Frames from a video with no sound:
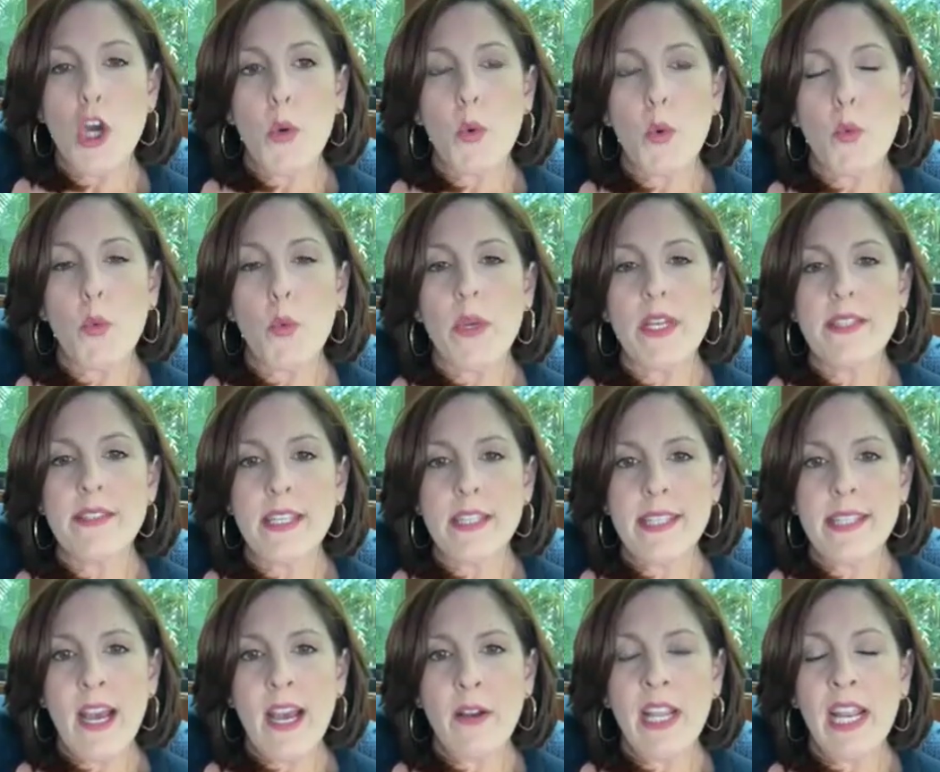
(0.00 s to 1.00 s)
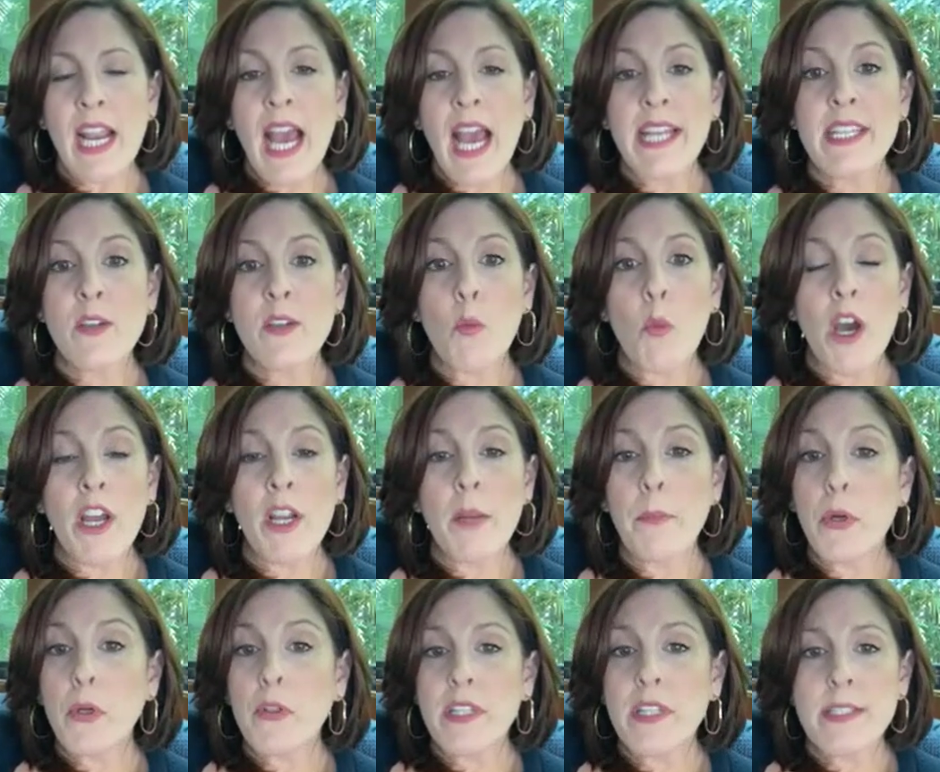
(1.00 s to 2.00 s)
so we sit down and I didn't want to
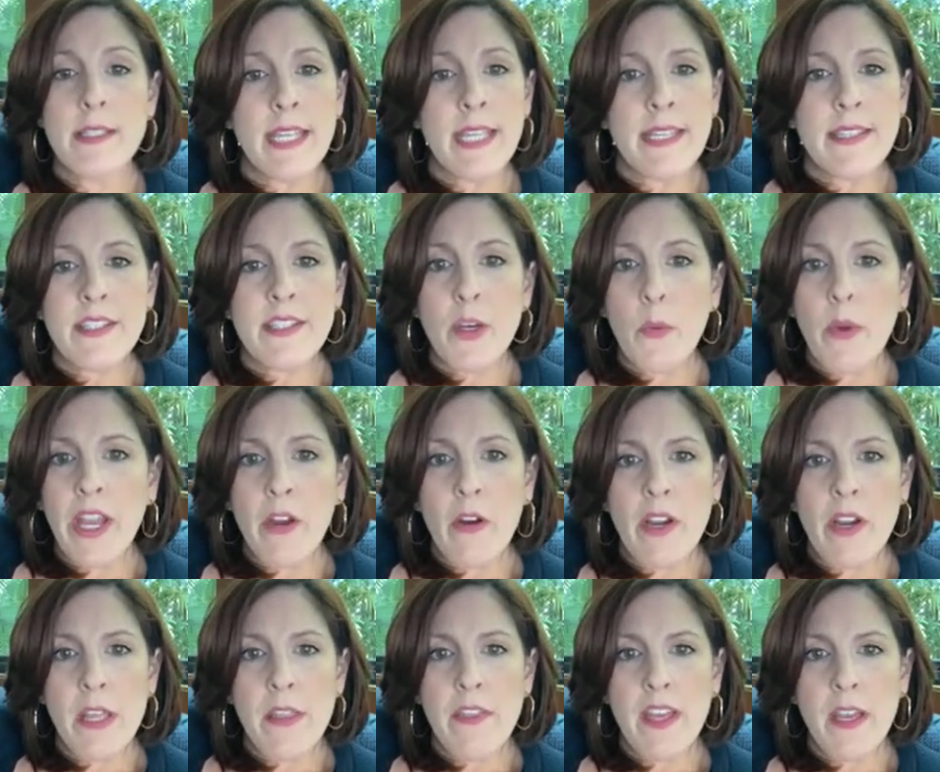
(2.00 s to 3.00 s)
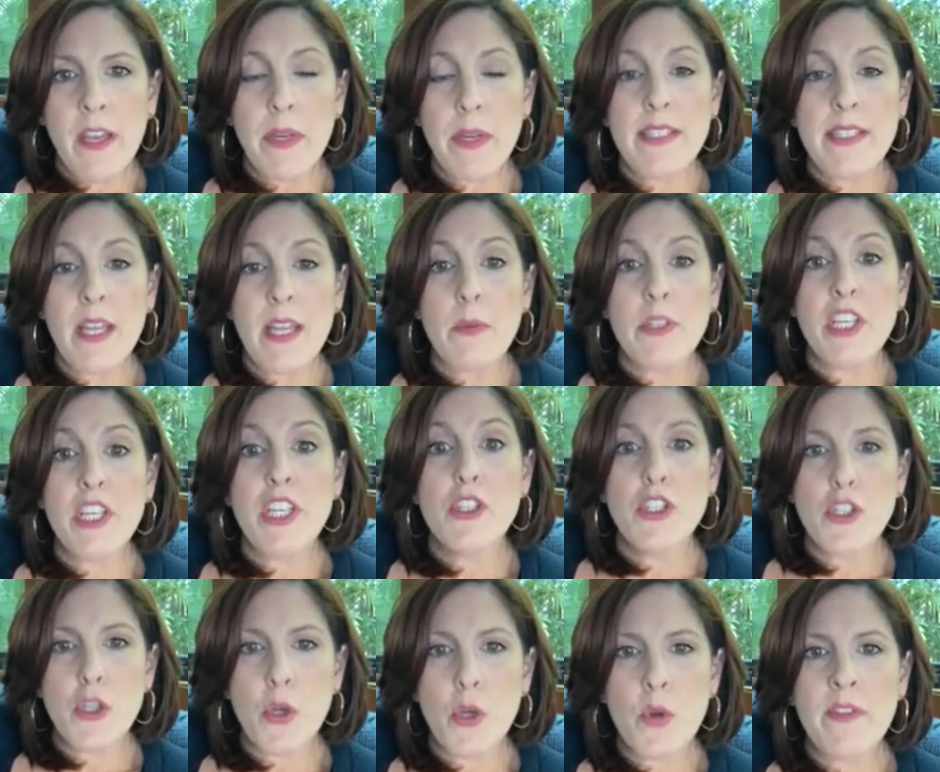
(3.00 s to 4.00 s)
pull his desk away or anything because I was
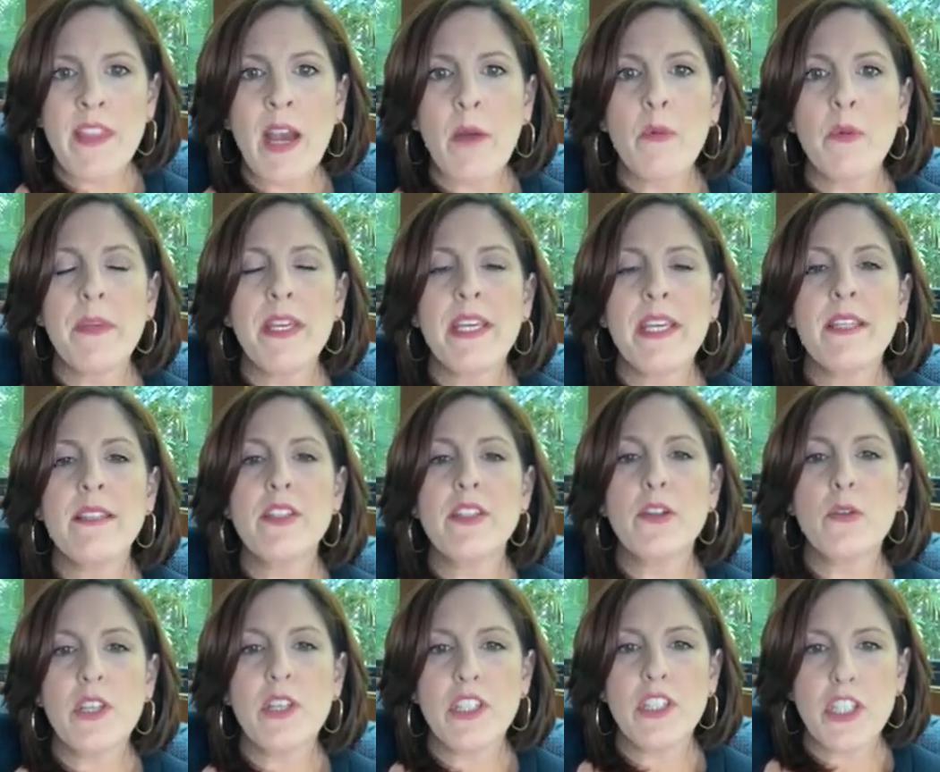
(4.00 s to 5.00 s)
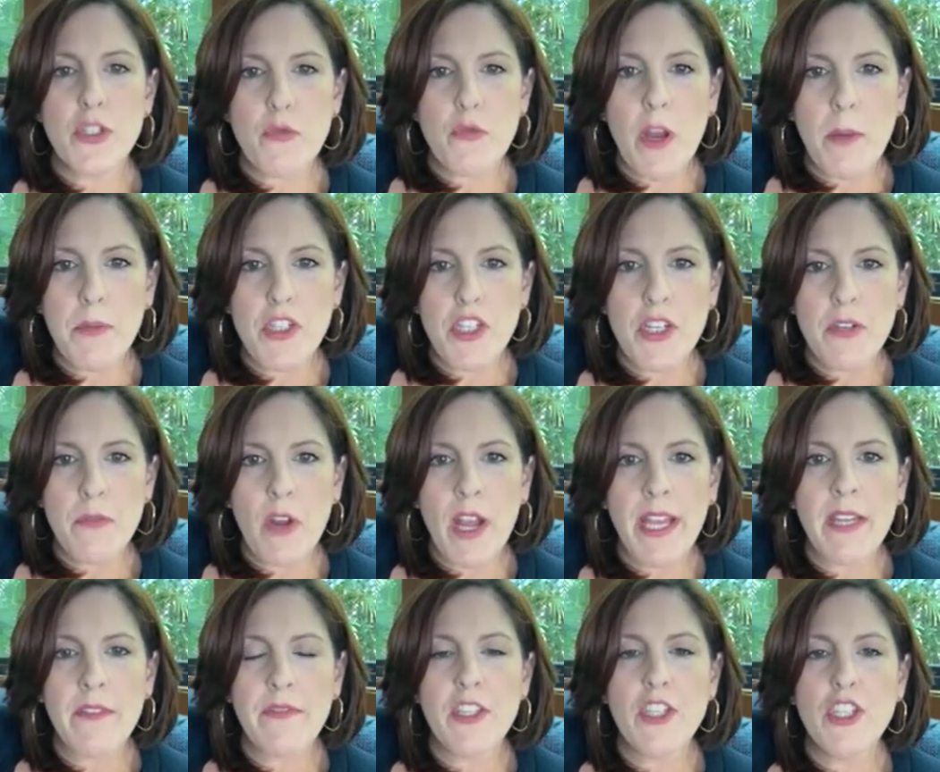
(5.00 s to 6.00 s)
concerned that would be considered a disruption,
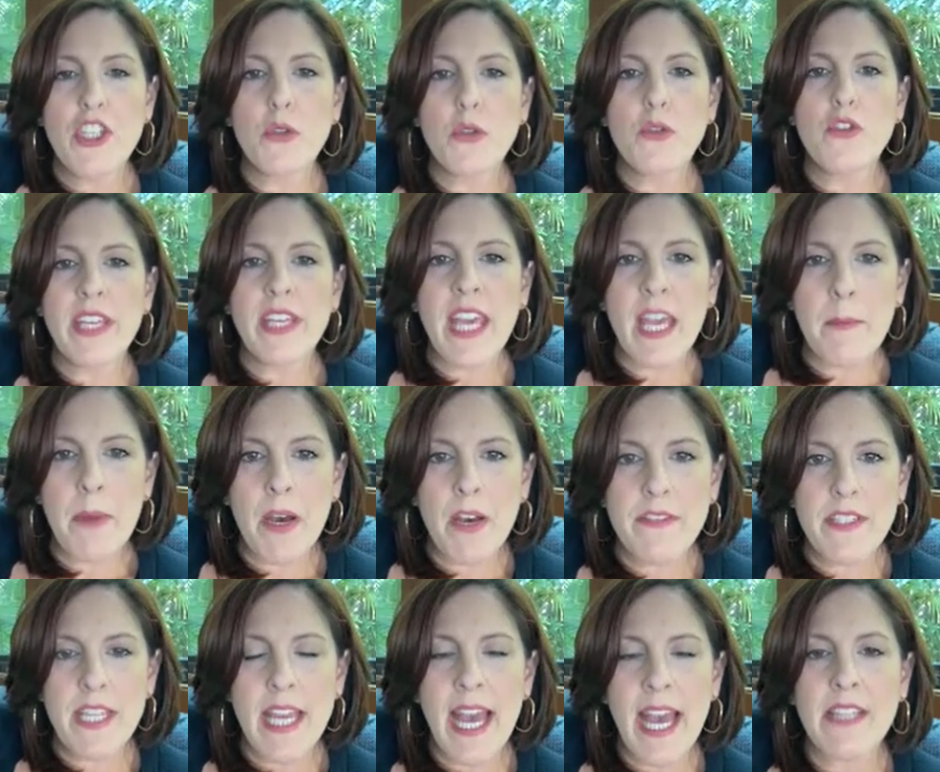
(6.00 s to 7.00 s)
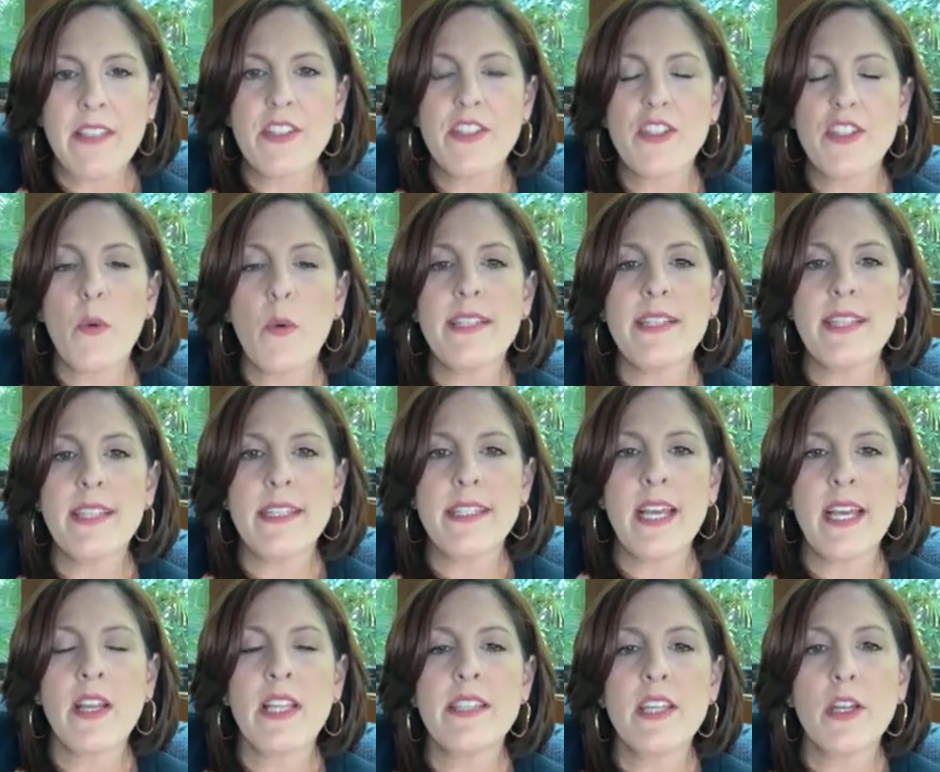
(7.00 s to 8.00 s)
right? If the children came off task. So I sat
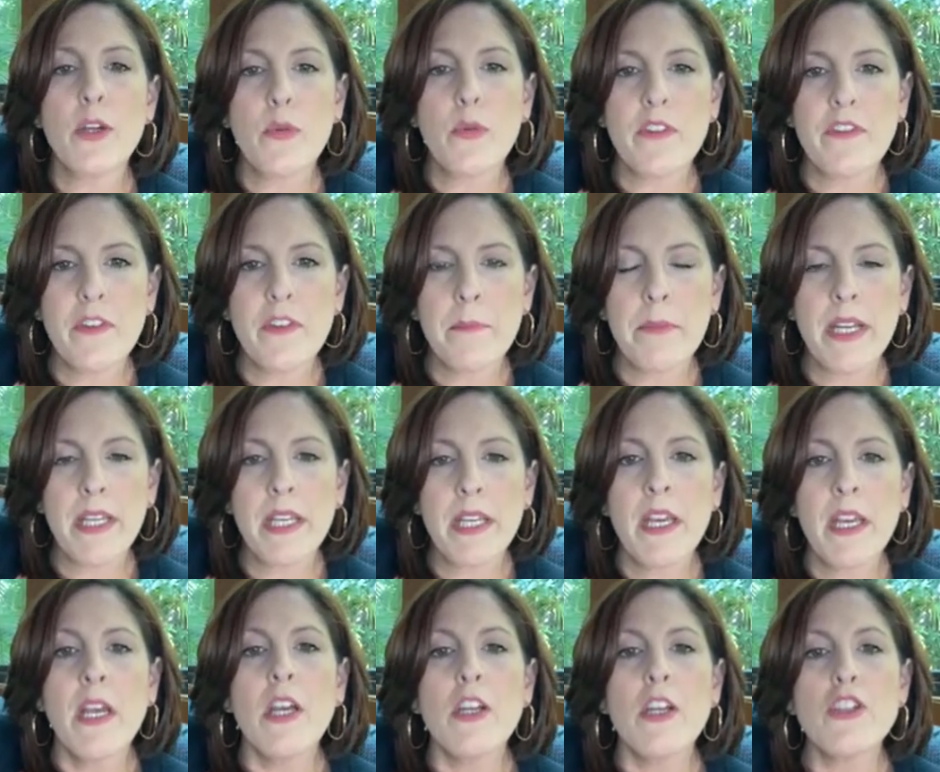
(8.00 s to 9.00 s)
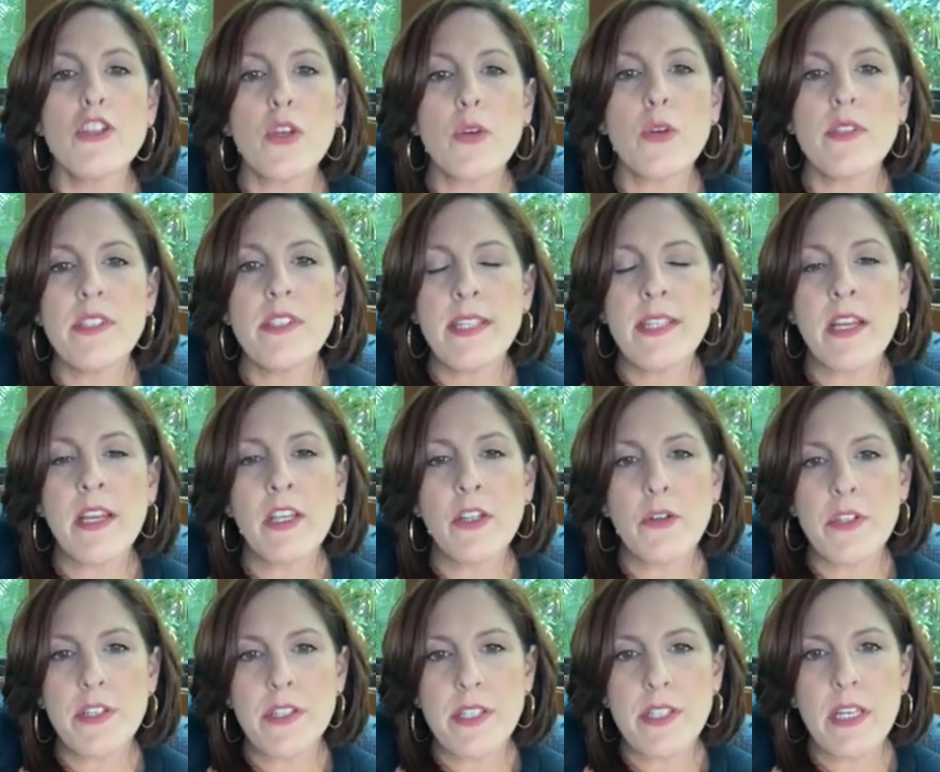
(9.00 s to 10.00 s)
down, I said, Griffin, buddy, just go sit down at
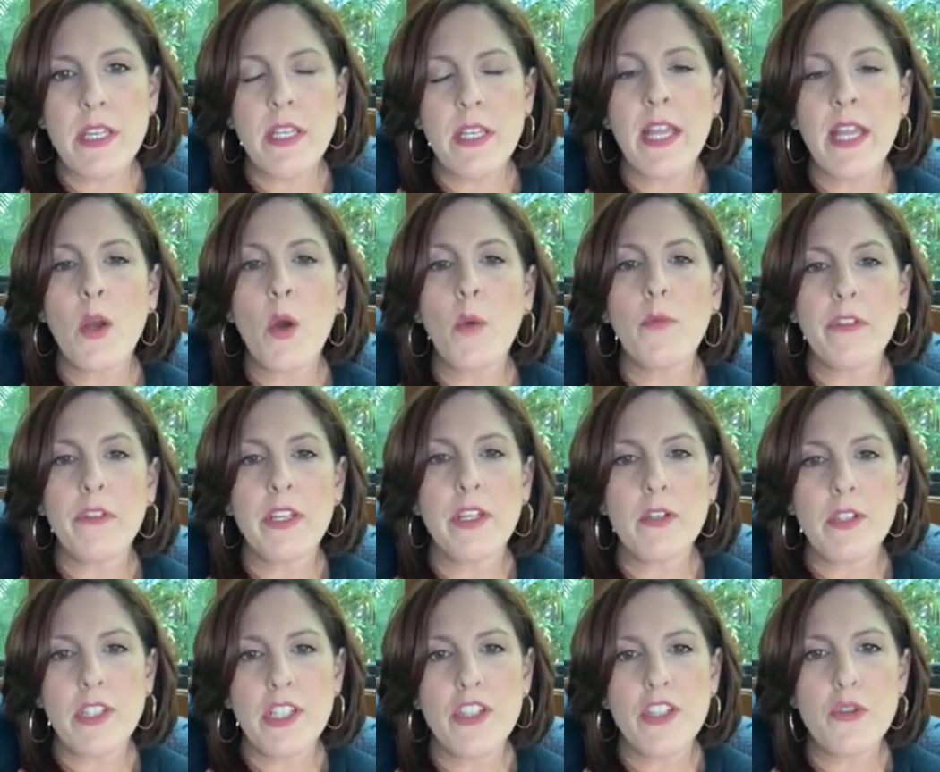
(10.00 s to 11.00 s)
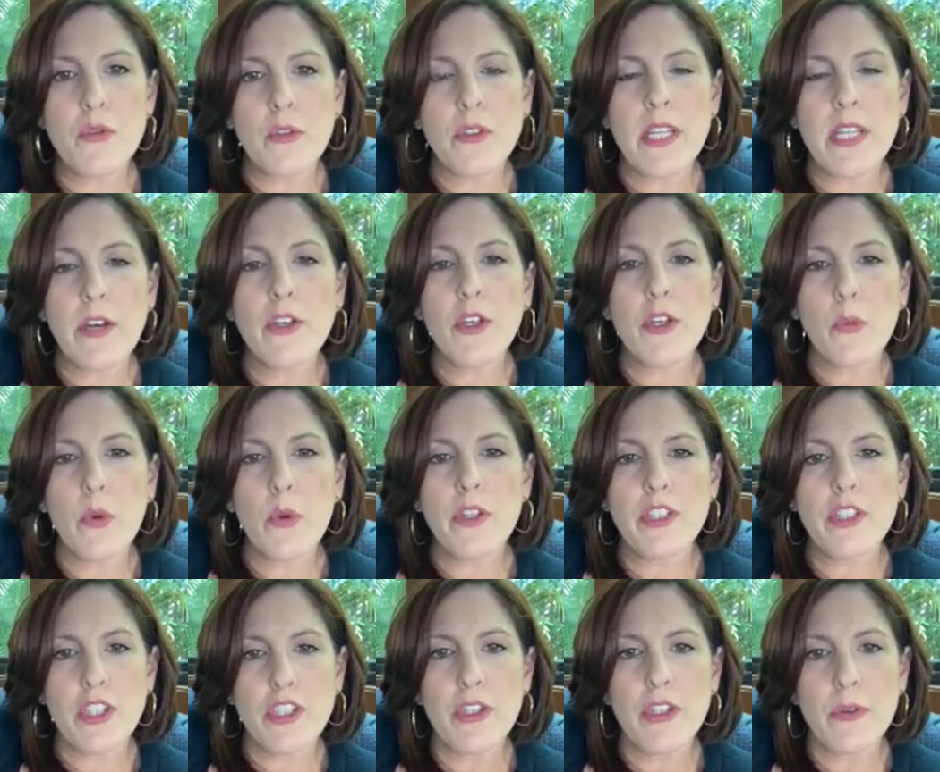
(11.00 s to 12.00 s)
your seat and hopefully your teacher will tell you
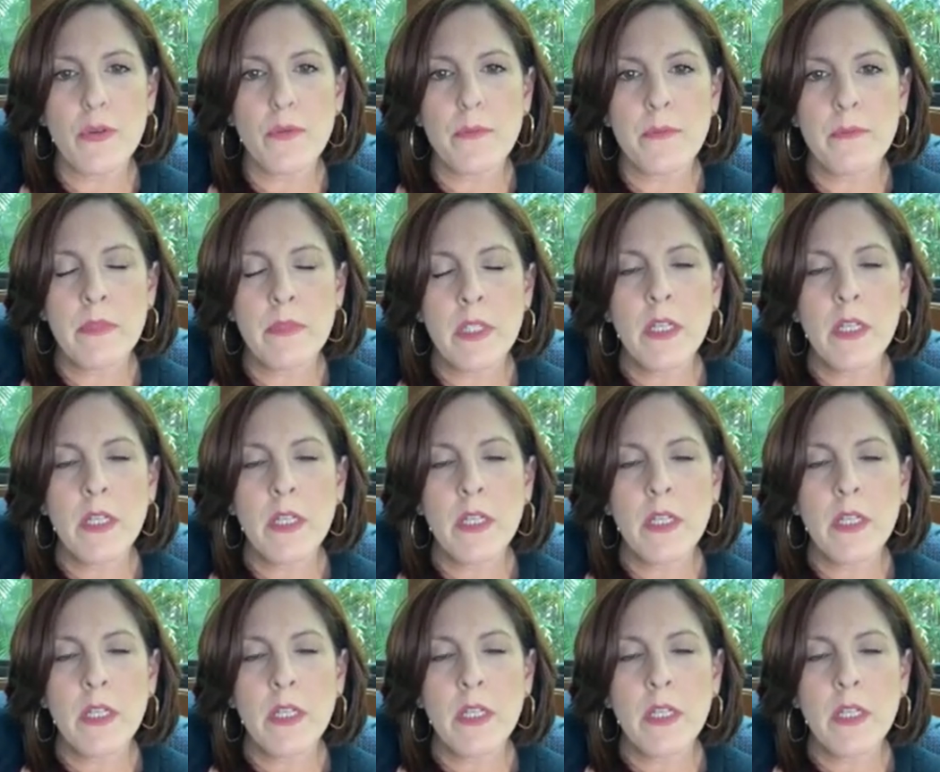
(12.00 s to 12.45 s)
what to do.